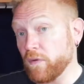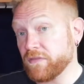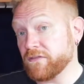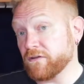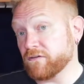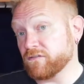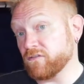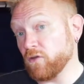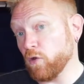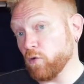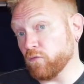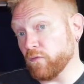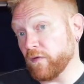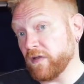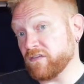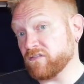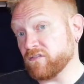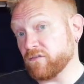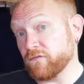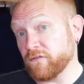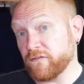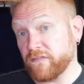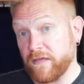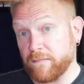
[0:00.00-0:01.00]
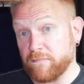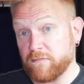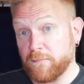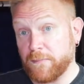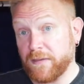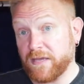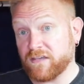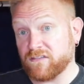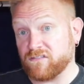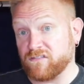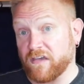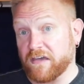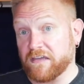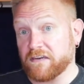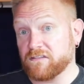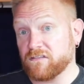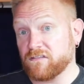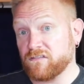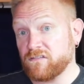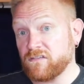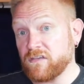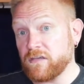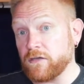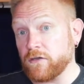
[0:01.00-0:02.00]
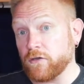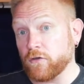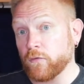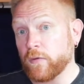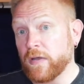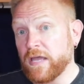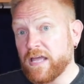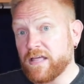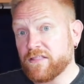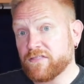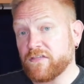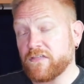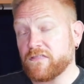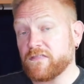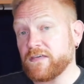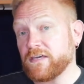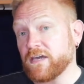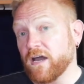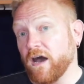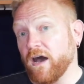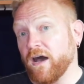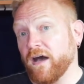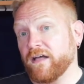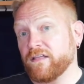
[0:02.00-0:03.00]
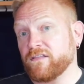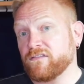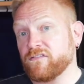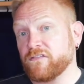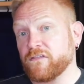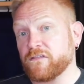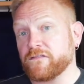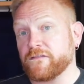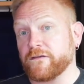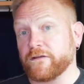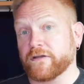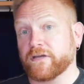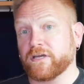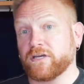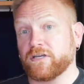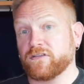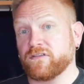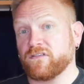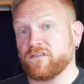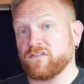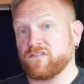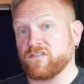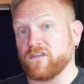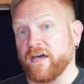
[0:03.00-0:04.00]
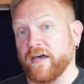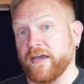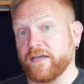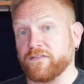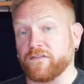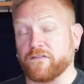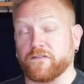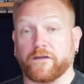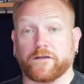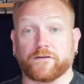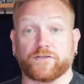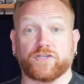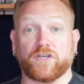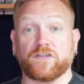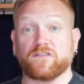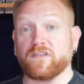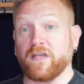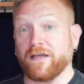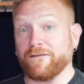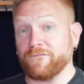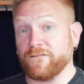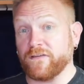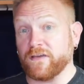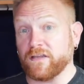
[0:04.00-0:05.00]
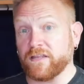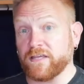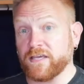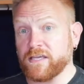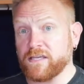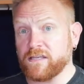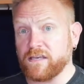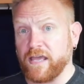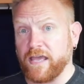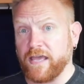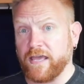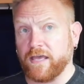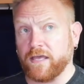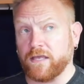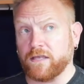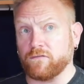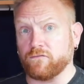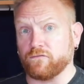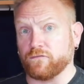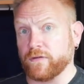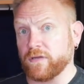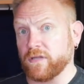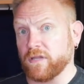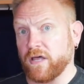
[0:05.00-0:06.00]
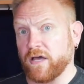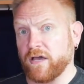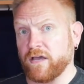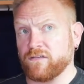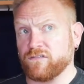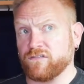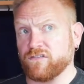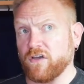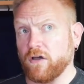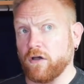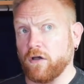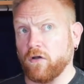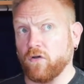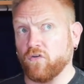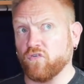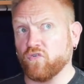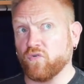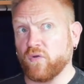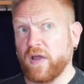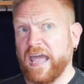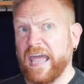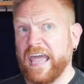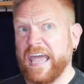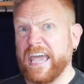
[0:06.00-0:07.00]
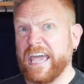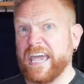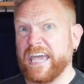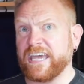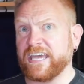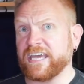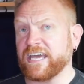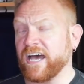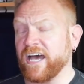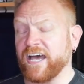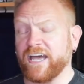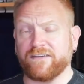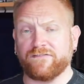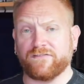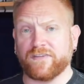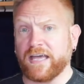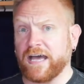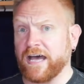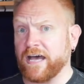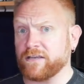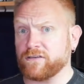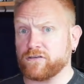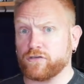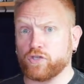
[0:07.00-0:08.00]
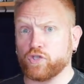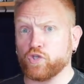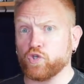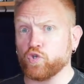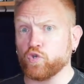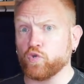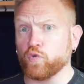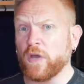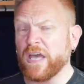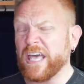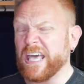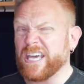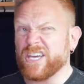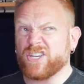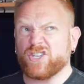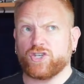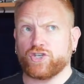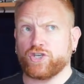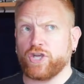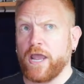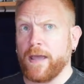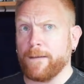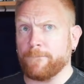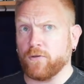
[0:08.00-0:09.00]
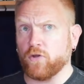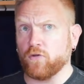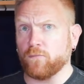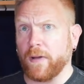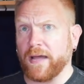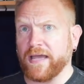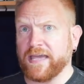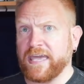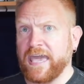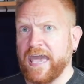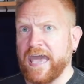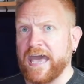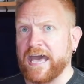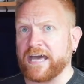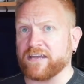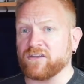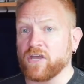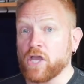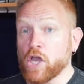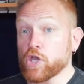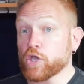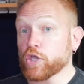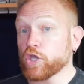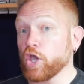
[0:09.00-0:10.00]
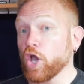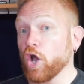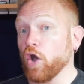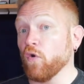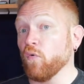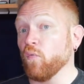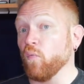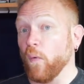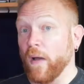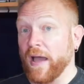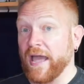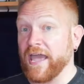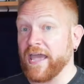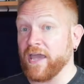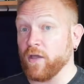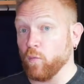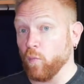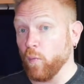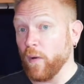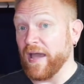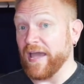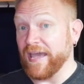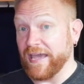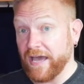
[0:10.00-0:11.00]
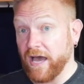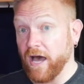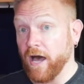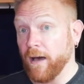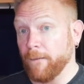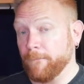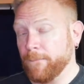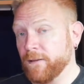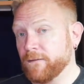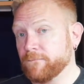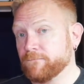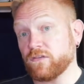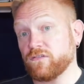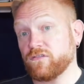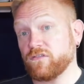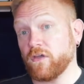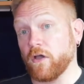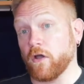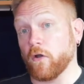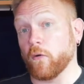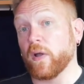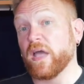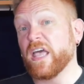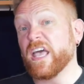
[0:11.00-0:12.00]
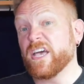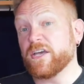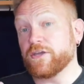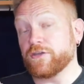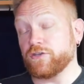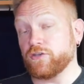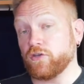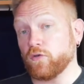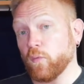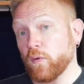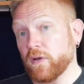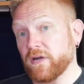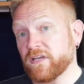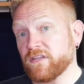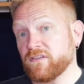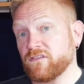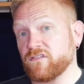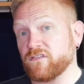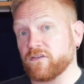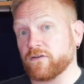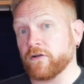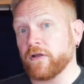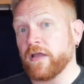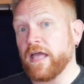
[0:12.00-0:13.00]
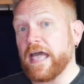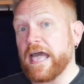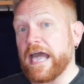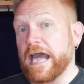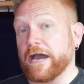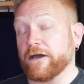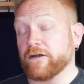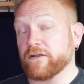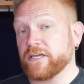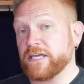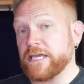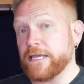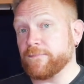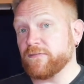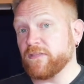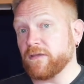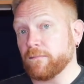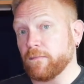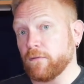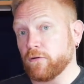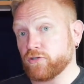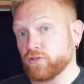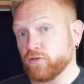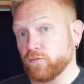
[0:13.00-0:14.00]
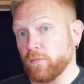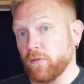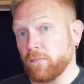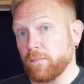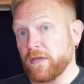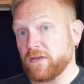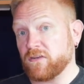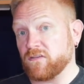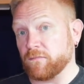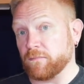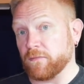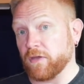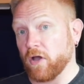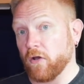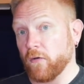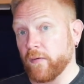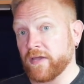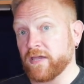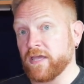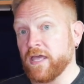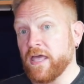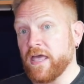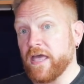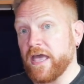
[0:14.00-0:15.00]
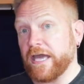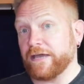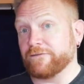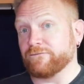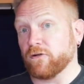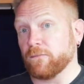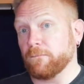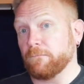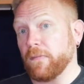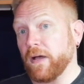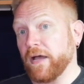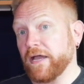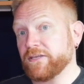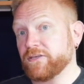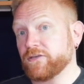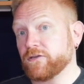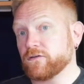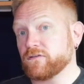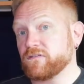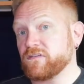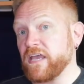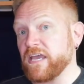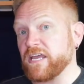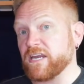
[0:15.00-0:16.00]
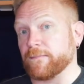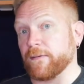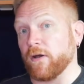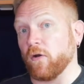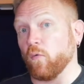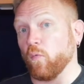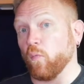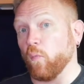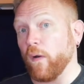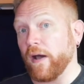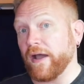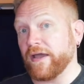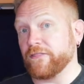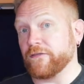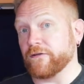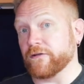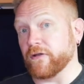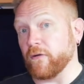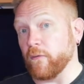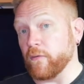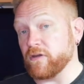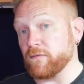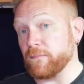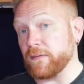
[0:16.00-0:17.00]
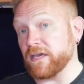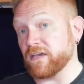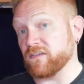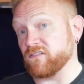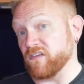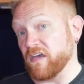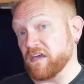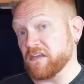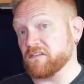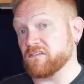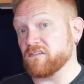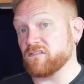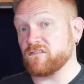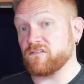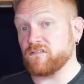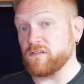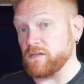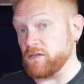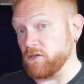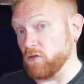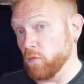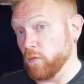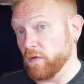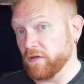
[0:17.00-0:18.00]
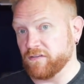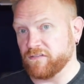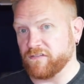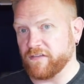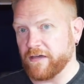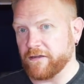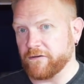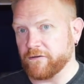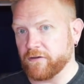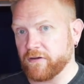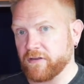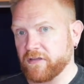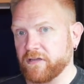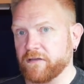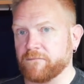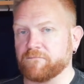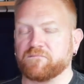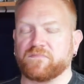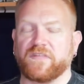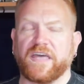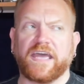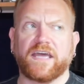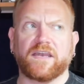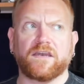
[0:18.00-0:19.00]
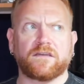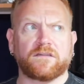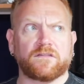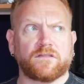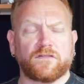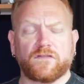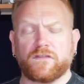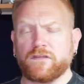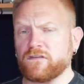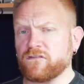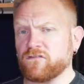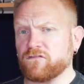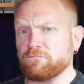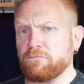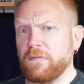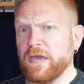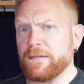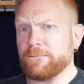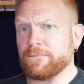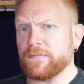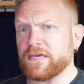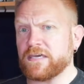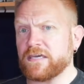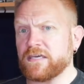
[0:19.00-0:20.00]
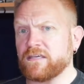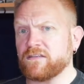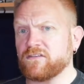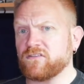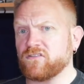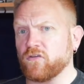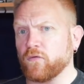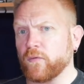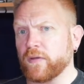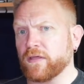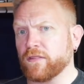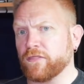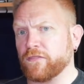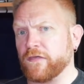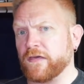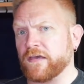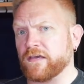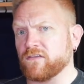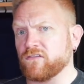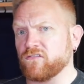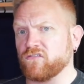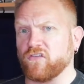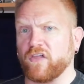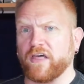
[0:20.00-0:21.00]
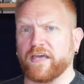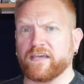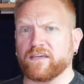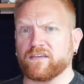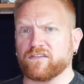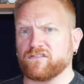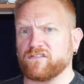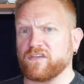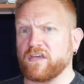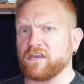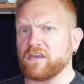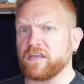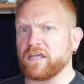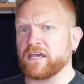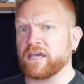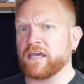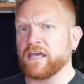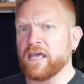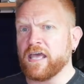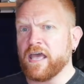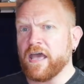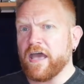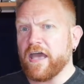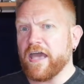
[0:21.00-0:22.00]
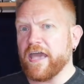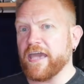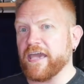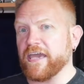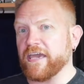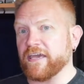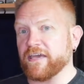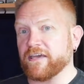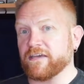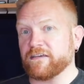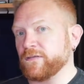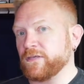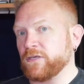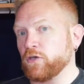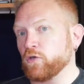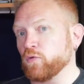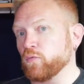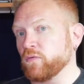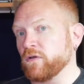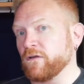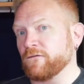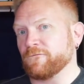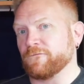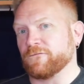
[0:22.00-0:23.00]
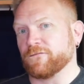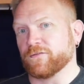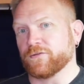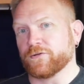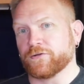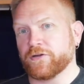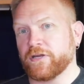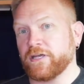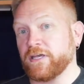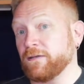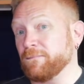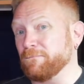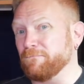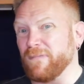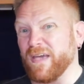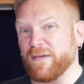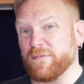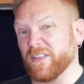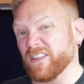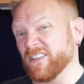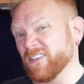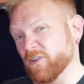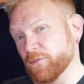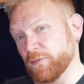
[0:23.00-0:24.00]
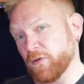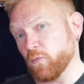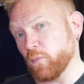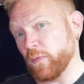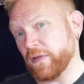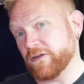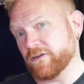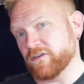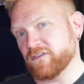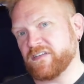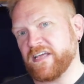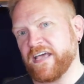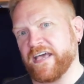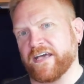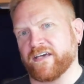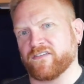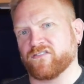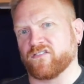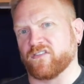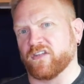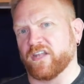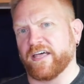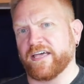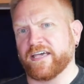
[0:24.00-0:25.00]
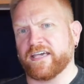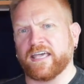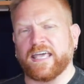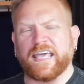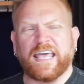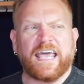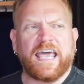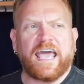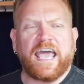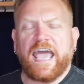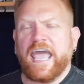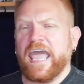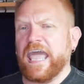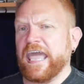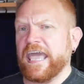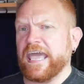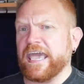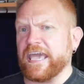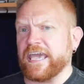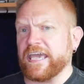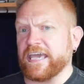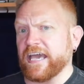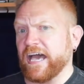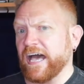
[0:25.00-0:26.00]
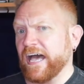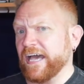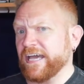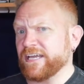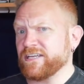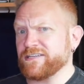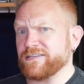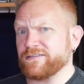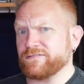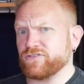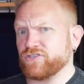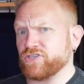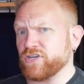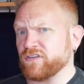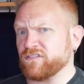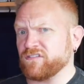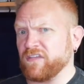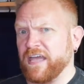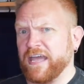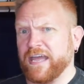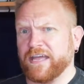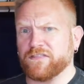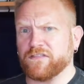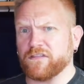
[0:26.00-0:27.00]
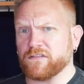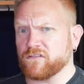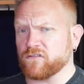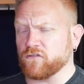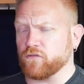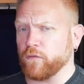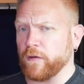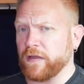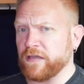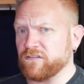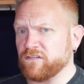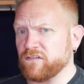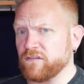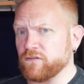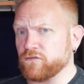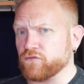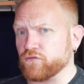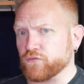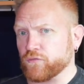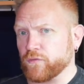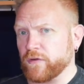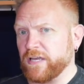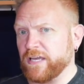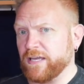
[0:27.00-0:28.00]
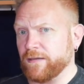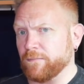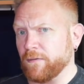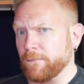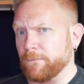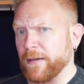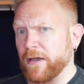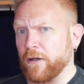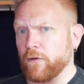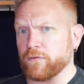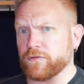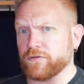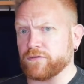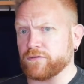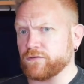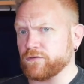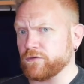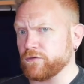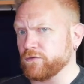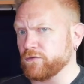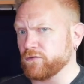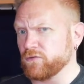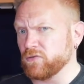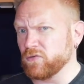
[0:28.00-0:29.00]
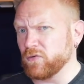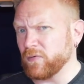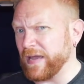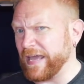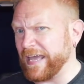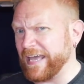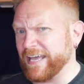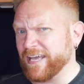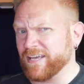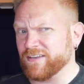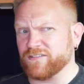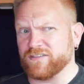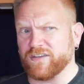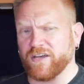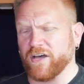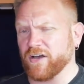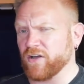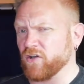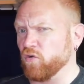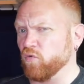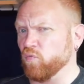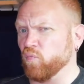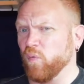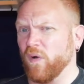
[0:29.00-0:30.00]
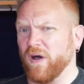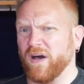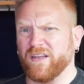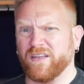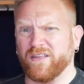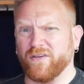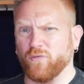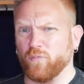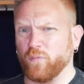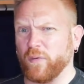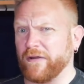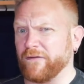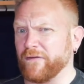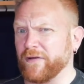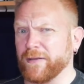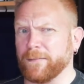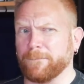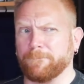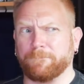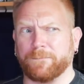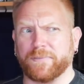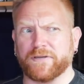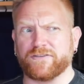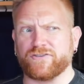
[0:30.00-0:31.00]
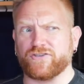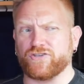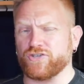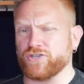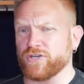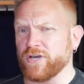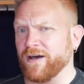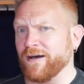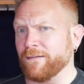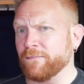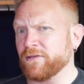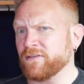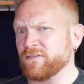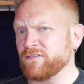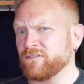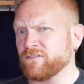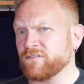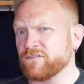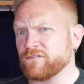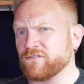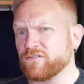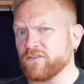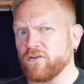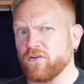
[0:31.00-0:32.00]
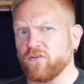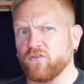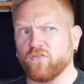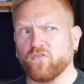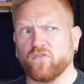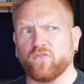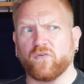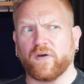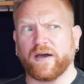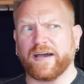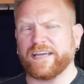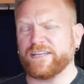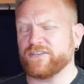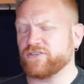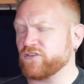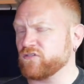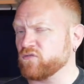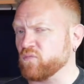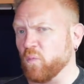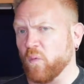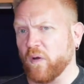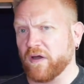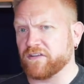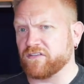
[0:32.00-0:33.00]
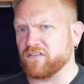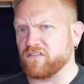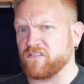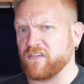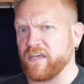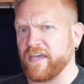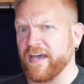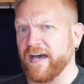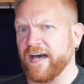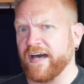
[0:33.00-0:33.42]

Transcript: When there's no reason for them to be excited to see you, then the odds that they're going to decide that they're just not feeling it and realize, oh, hey, I've got to shampoo my cat, go way, way up. So, you want to consider how to keep the emotional momentum going and remind your date about why they're going to be excited to see you on Saturday. And this may be doing things like sending a cute, flirty, maybe a little bit weird text like, hey, I just had this crazy dream about you and a koala wearing pajamas, so I just wanted to say